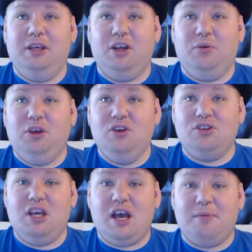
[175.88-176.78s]

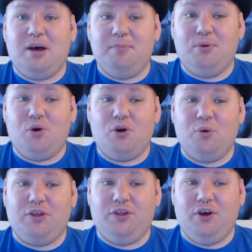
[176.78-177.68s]
usually I'm on board
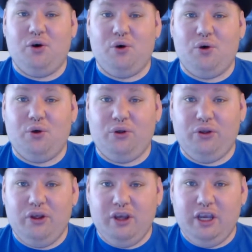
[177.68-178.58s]
with the
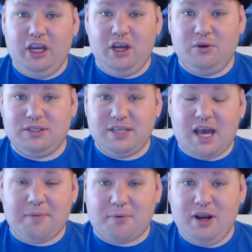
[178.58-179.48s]
whole,
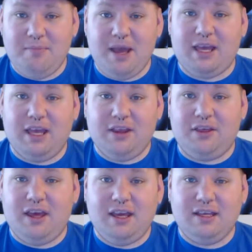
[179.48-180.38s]
stop remaking
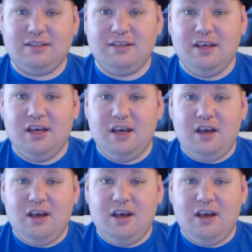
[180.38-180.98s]
things.